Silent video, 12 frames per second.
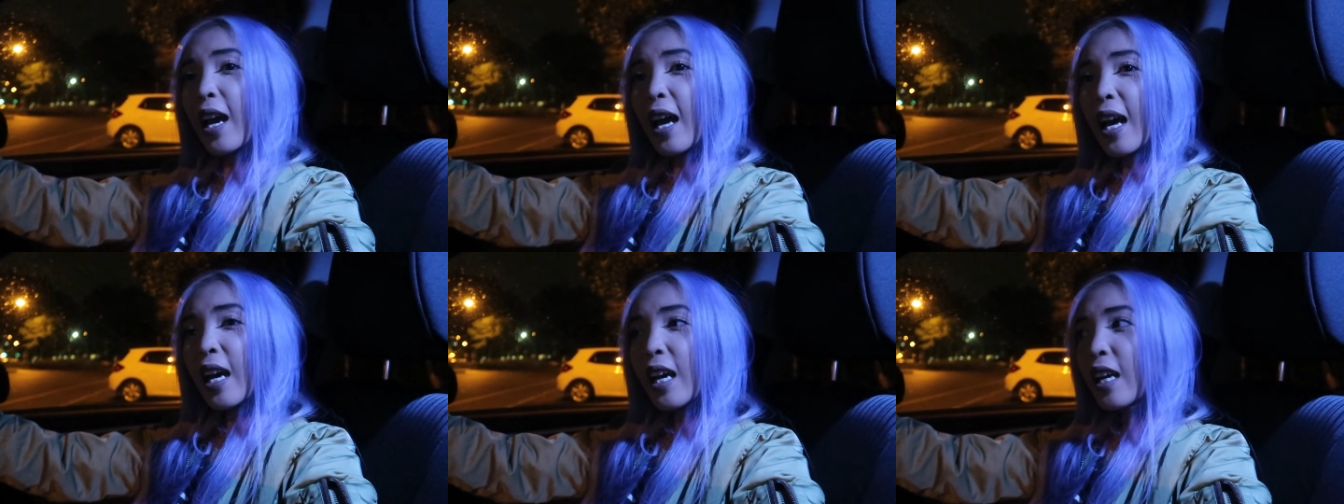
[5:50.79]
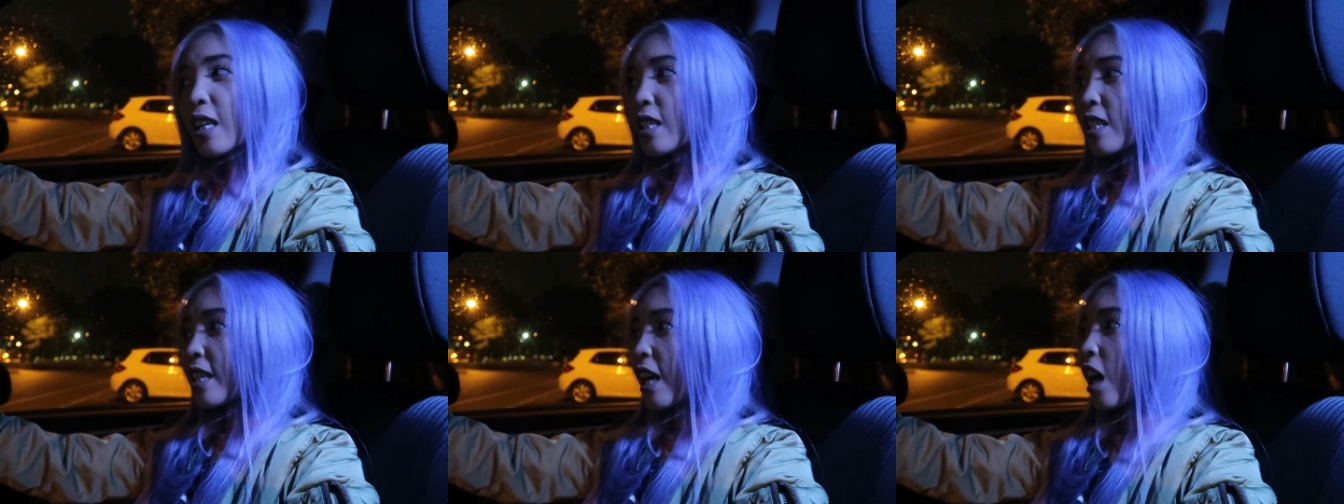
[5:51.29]

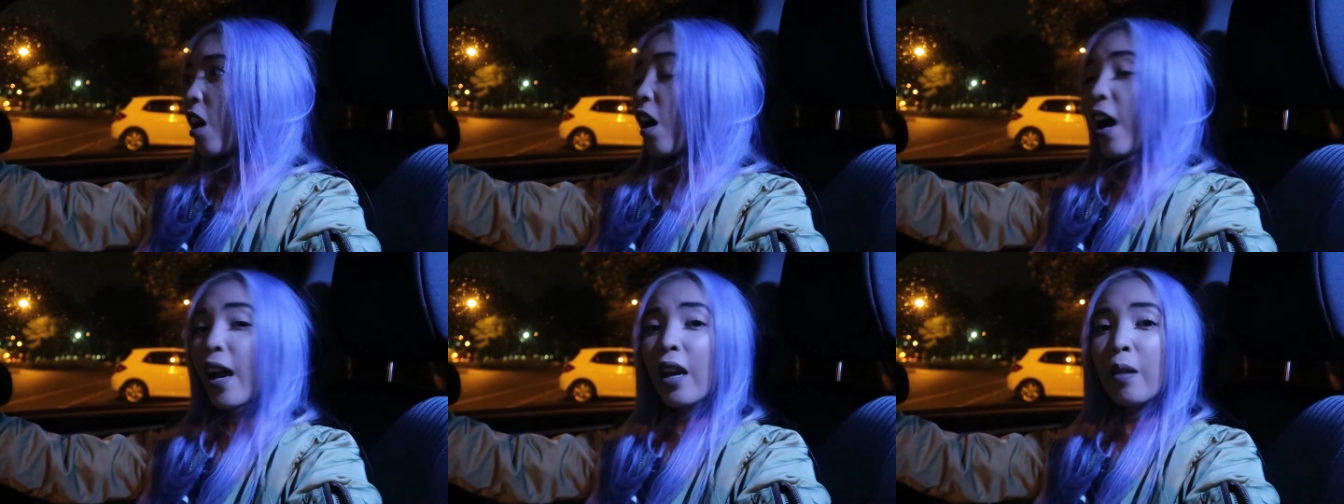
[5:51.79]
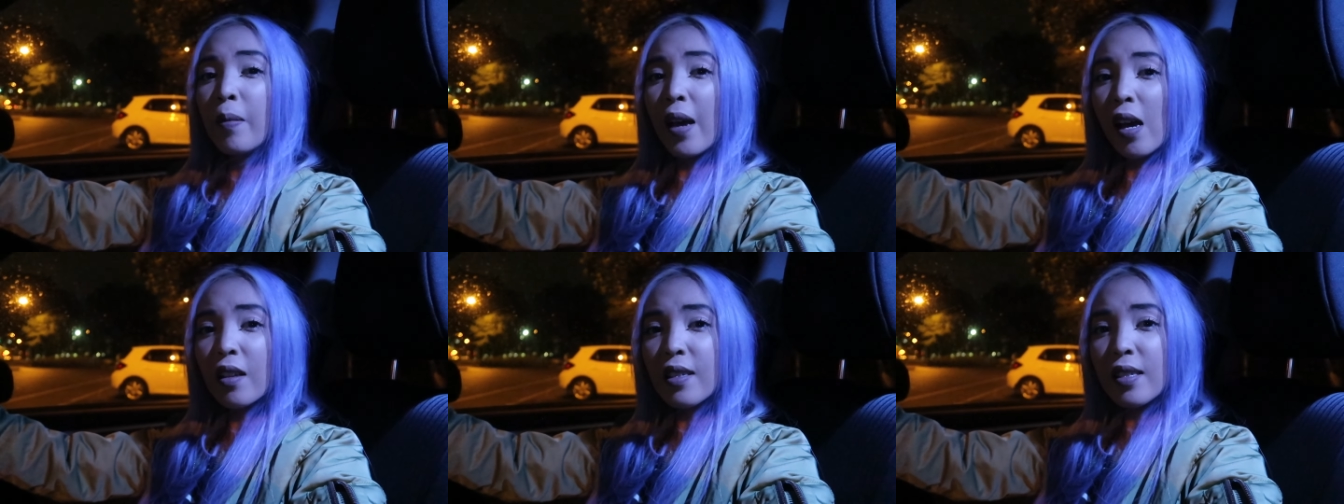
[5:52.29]
And now I am
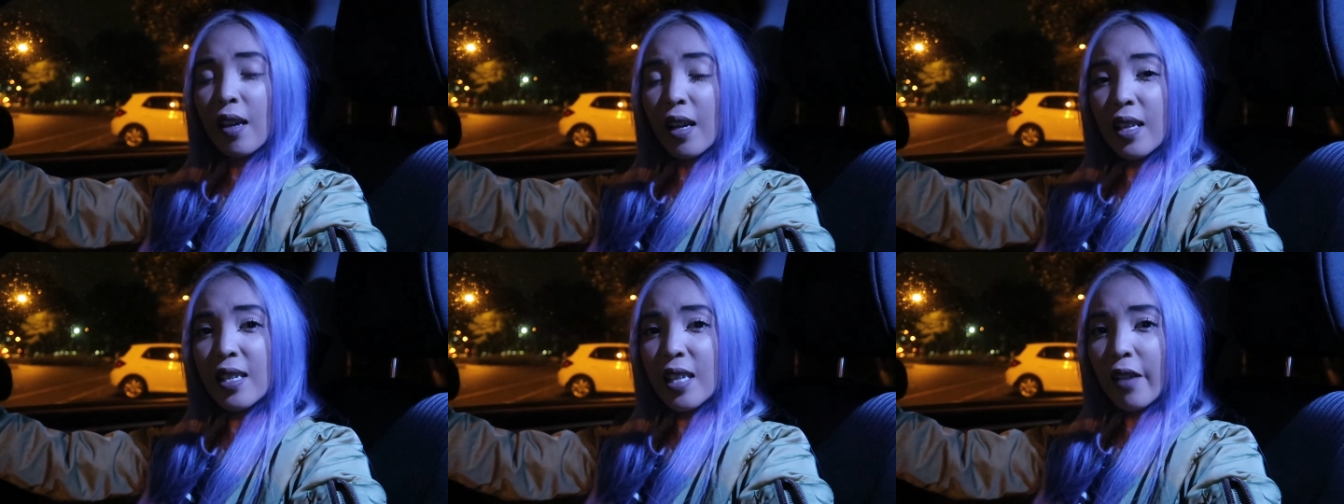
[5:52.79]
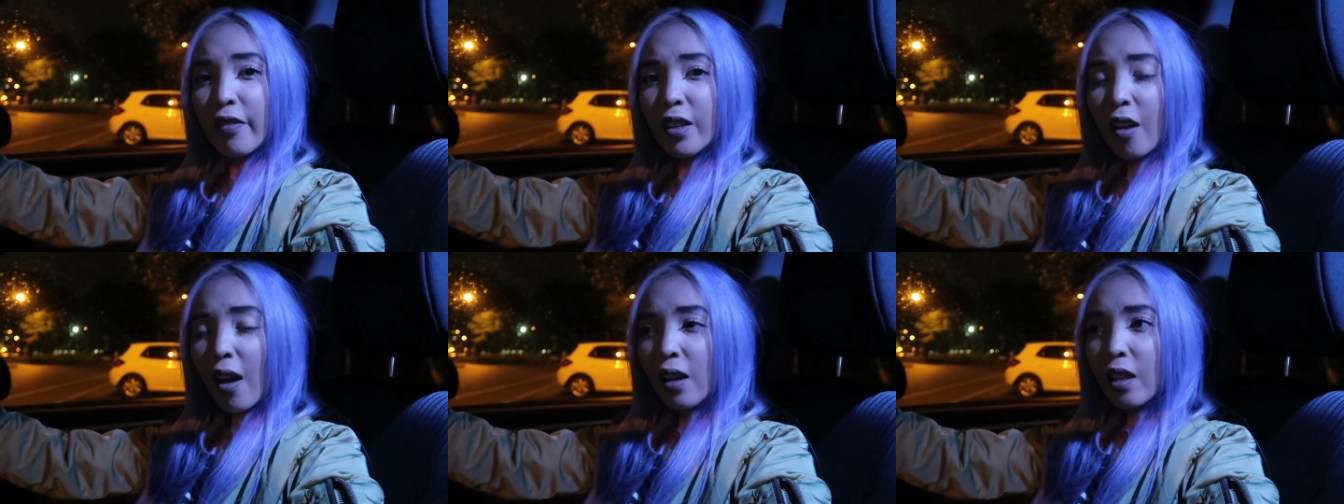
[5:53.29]
outside 7
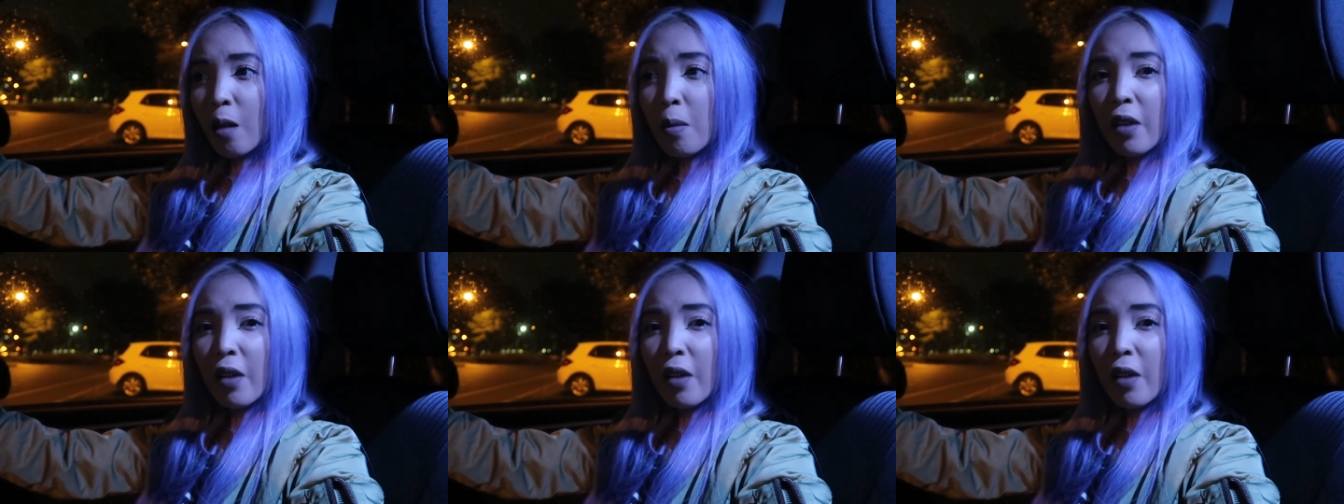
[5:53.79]
nightclub.